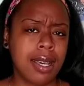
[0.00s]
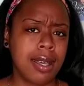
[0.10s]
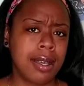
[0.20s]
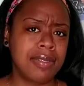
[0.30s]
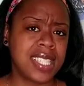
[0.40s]

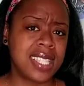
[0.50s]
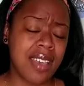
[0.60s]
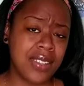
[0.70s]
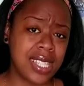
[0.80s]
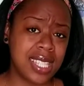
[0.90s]
of
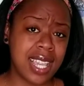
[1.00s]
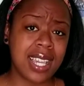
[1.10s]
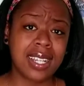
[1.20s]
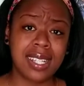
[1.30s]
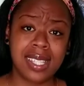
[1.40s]

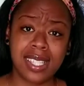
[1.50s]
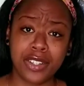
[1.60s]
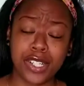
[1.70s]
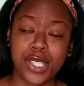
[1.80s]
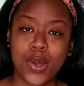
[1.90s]
17 good
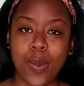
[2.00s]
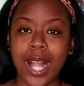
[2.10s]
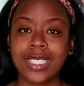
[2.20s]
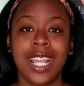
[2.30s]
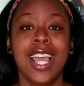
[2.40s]
series to watch,